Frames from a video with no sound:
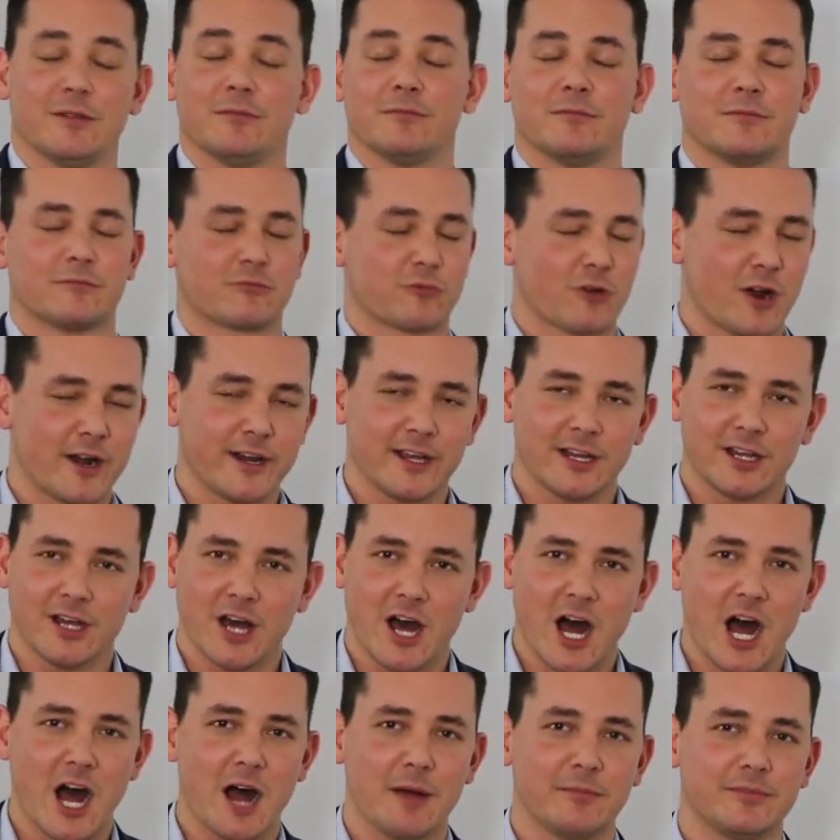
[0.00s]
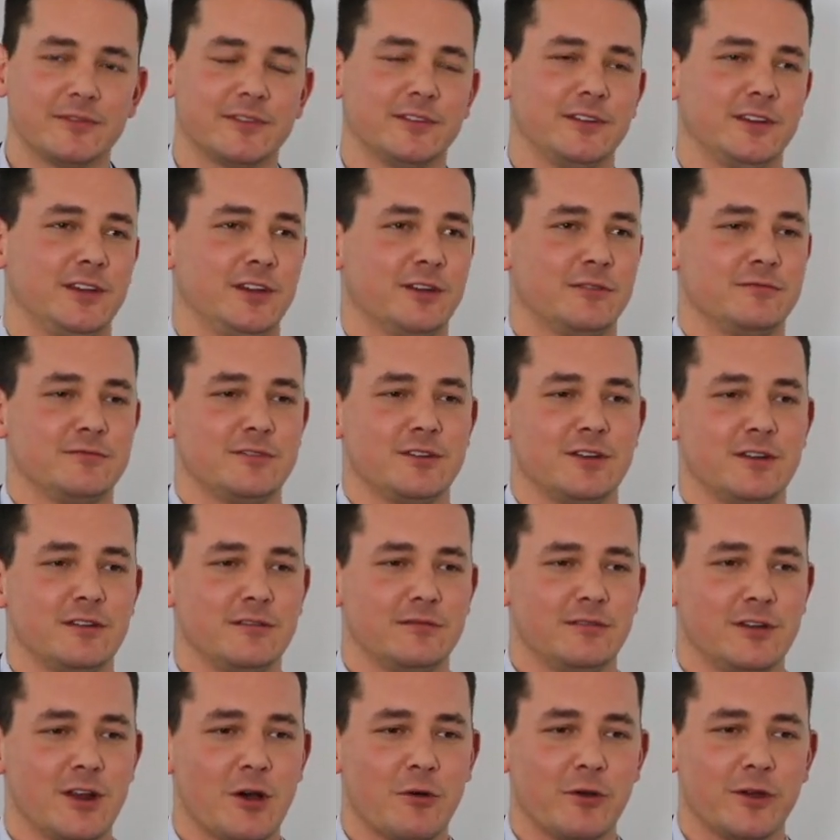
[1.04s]
Running comps,
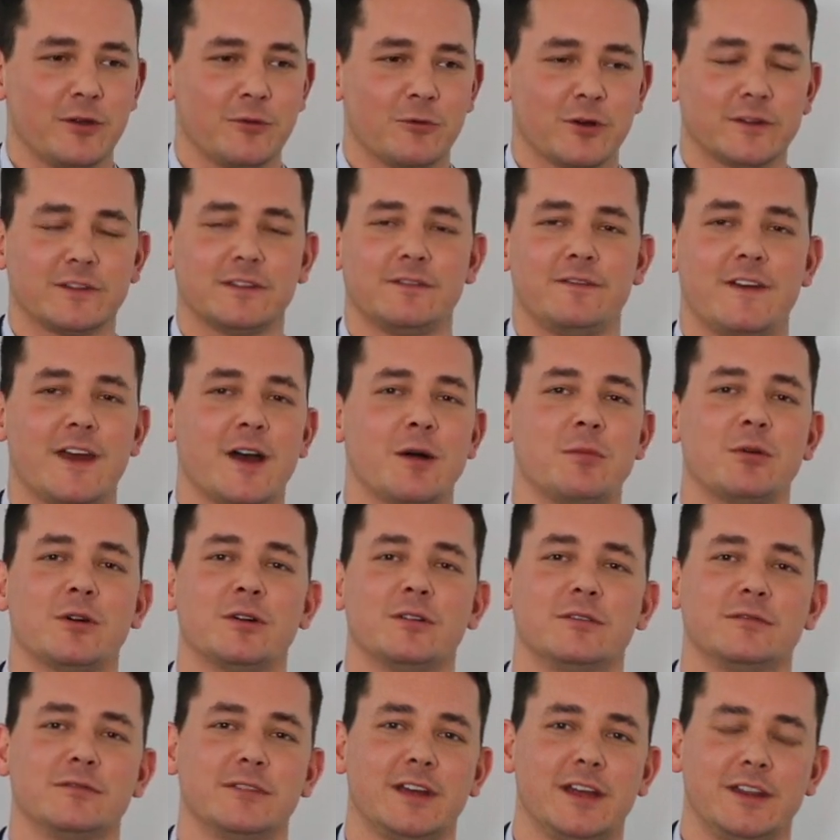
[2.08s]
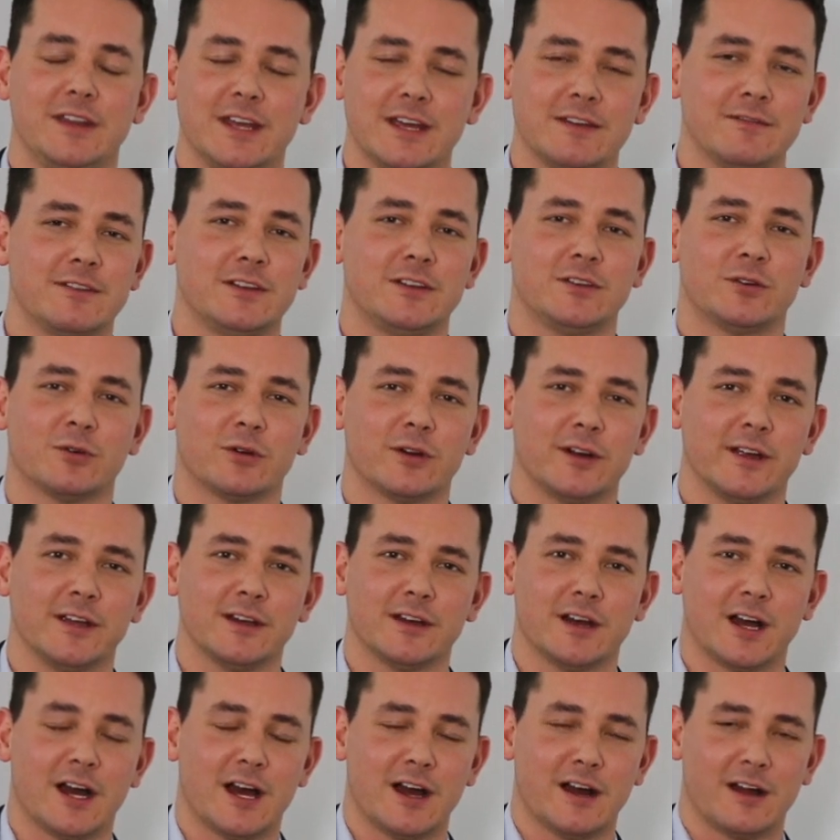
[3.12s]
knowing what's available in the
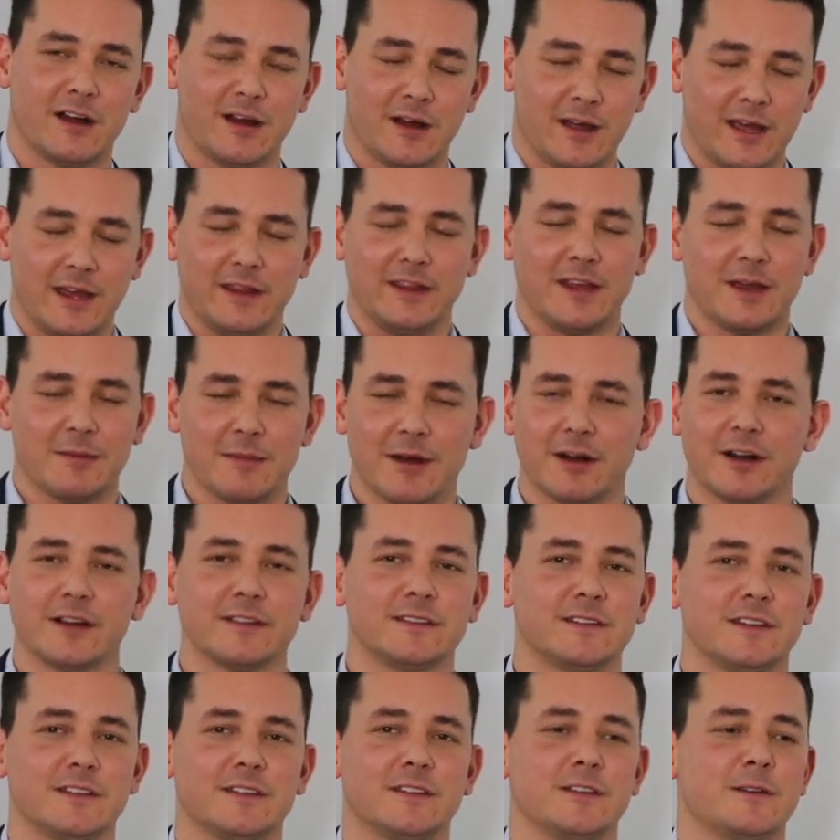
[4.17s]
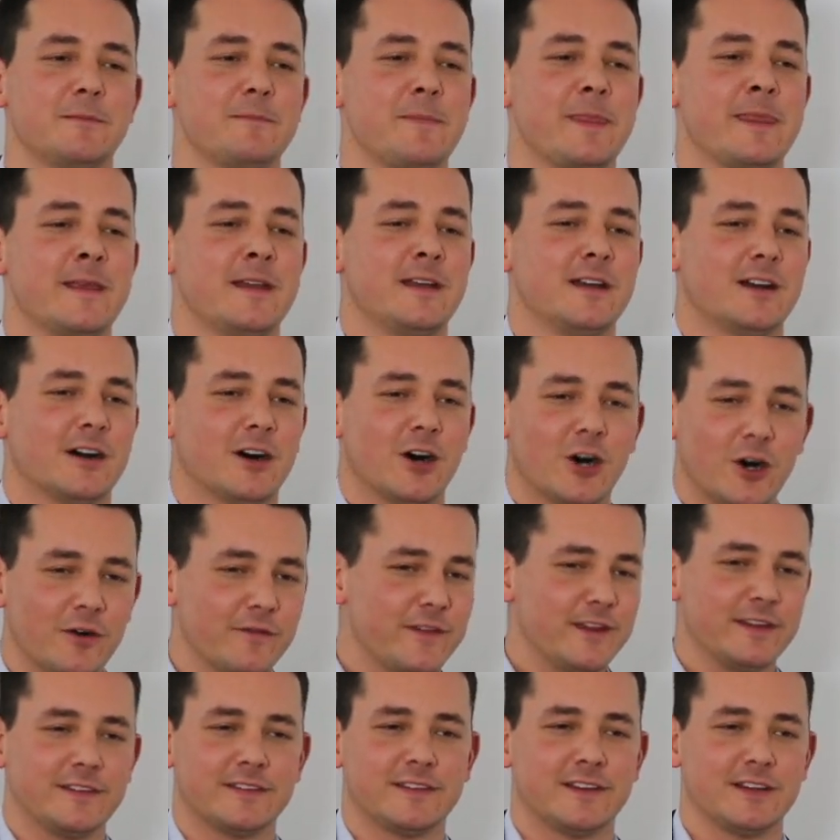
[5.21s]
inventory, in the MLS system, all of
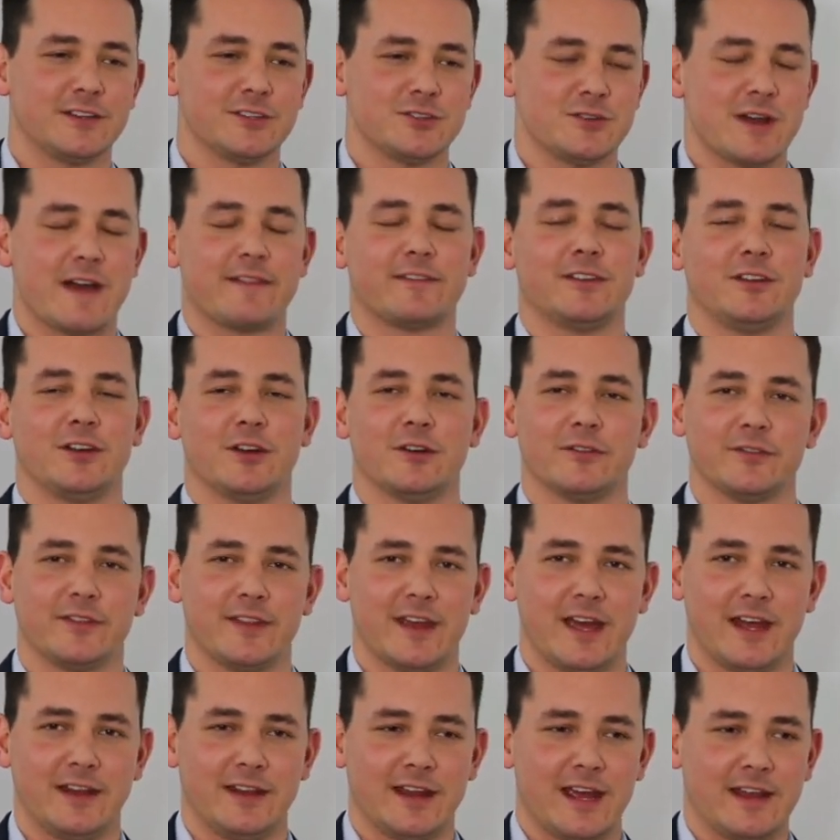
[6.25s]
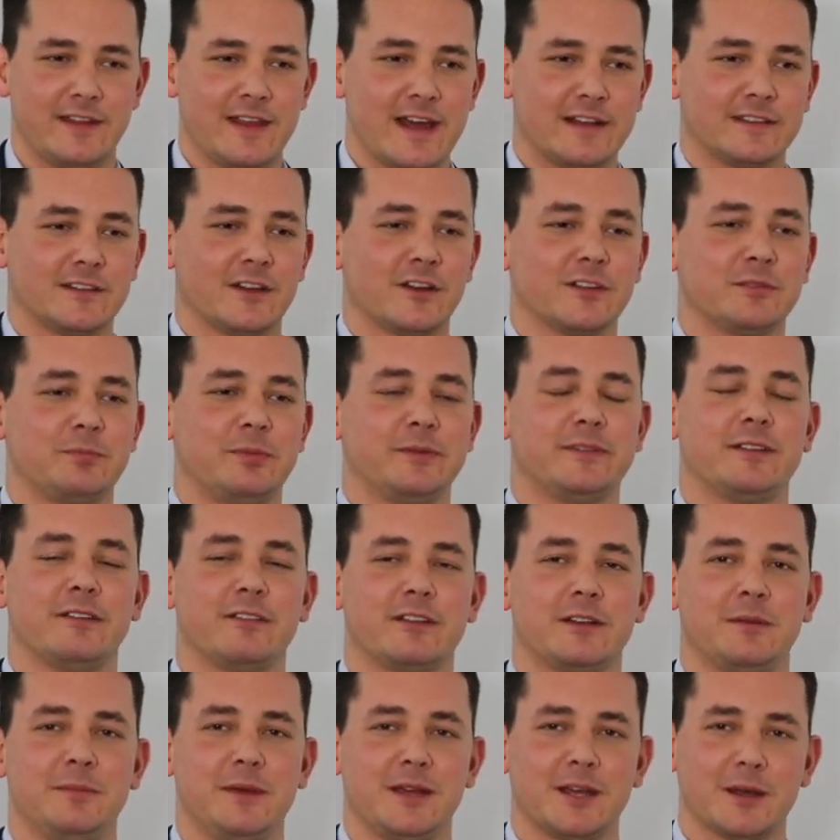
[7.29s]
these things you have to know, and that's all
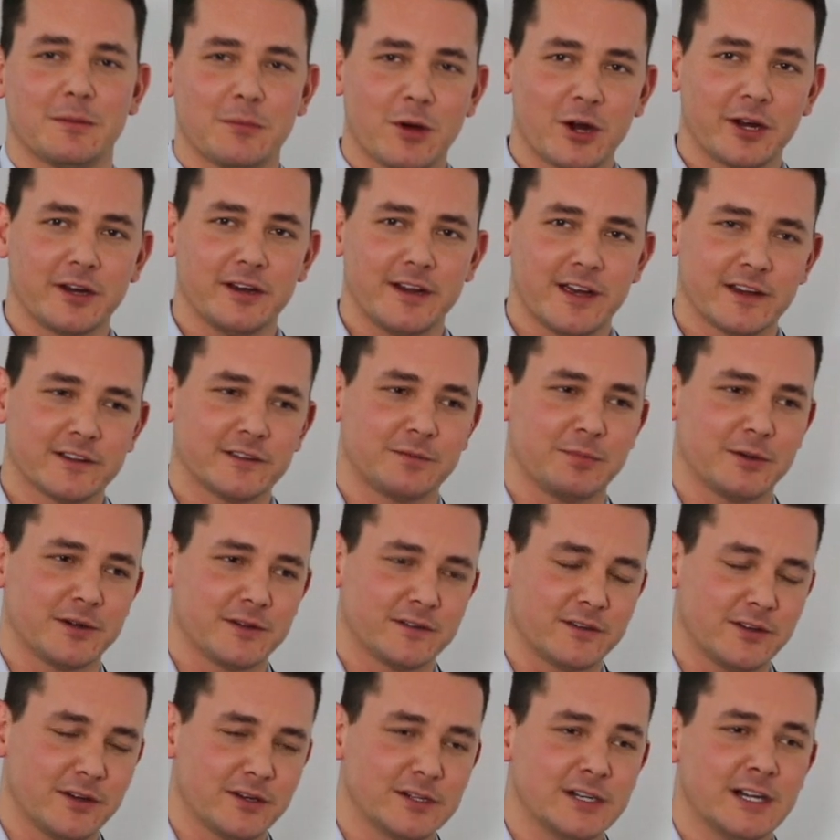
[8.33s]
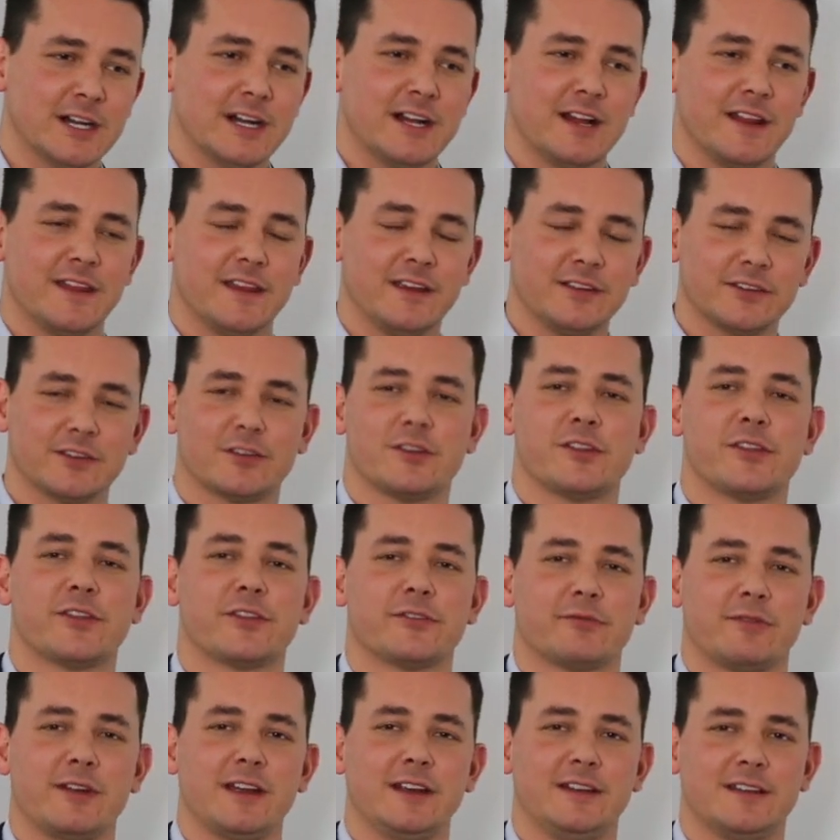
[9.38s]
specific to being a market expert. So these are the
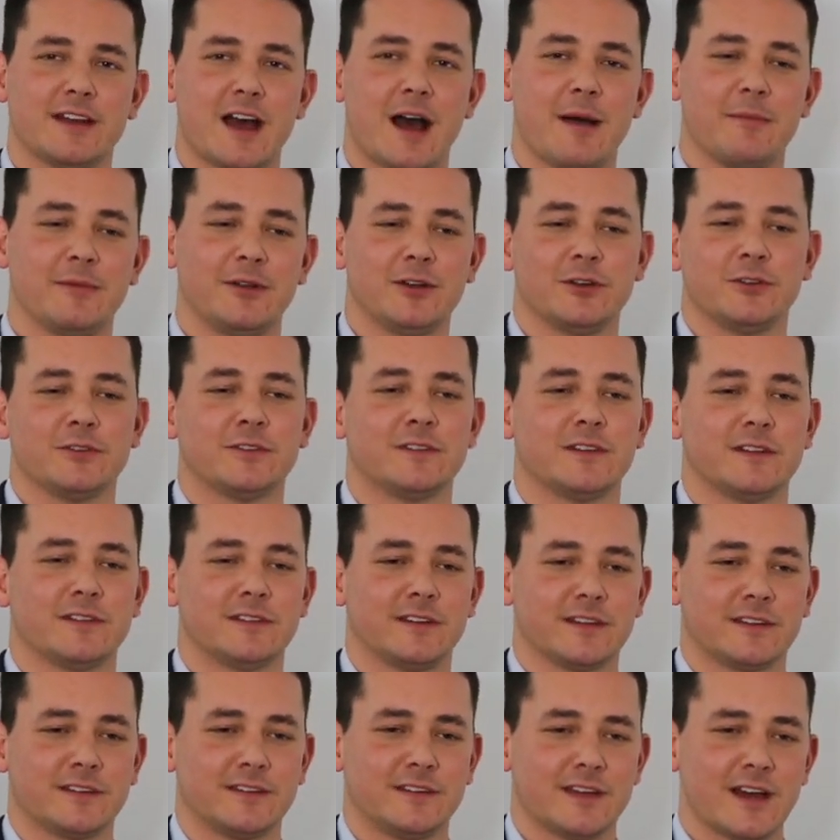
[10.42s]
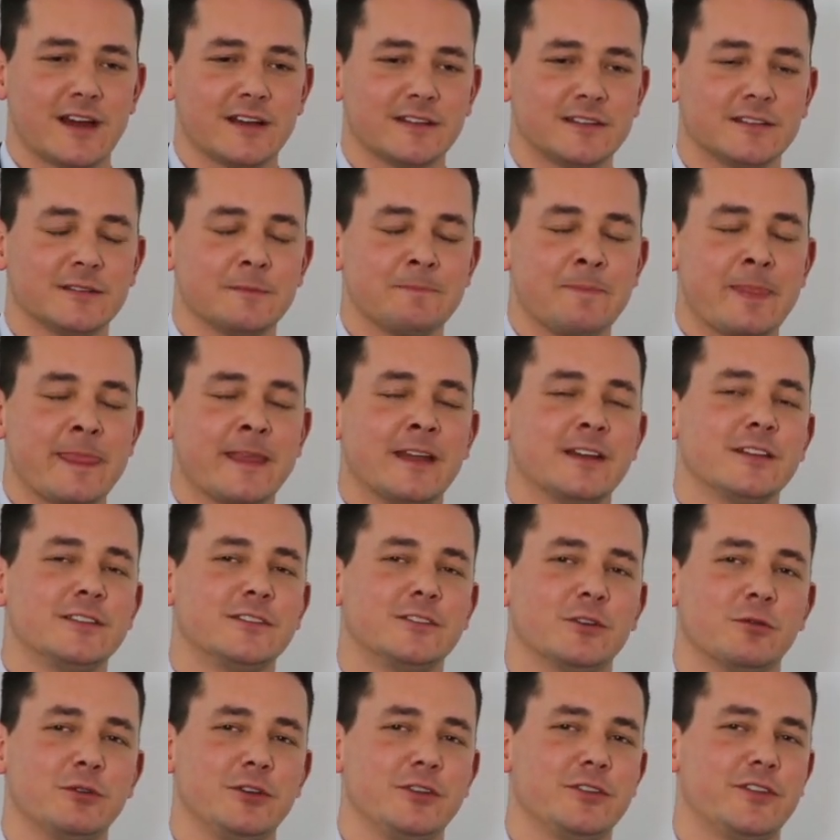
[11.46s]
3 dominoes to success.
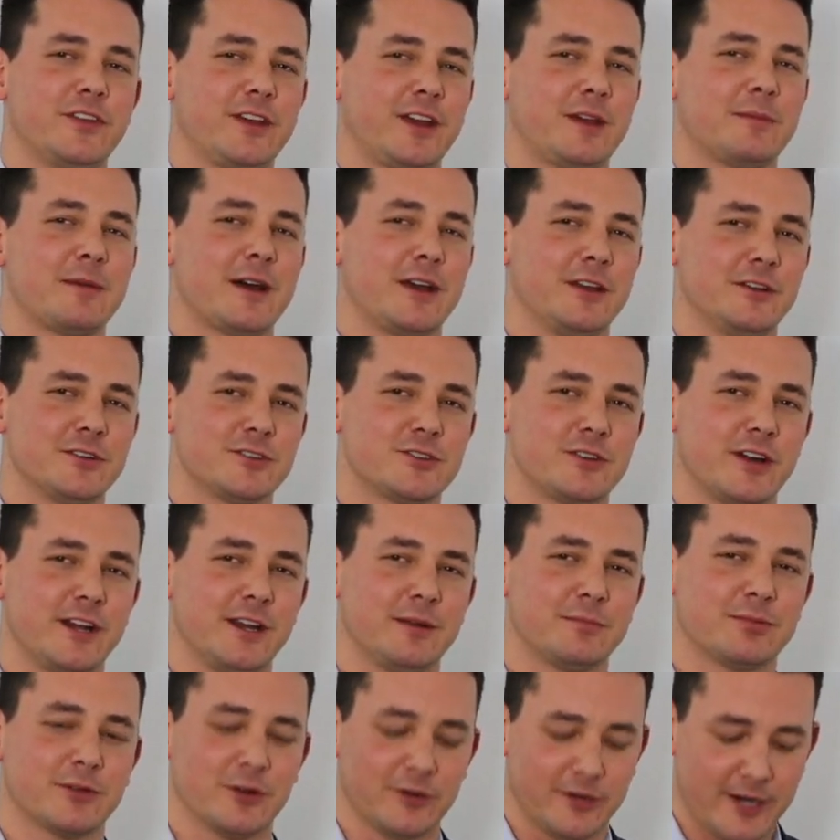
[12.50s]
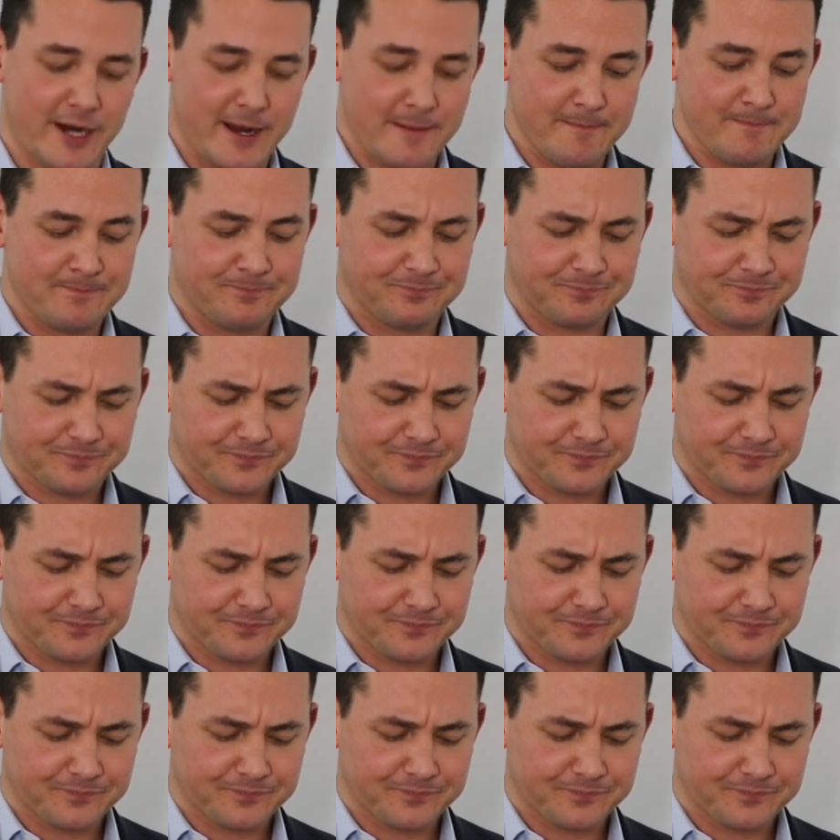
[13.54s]
So when you think about your training program,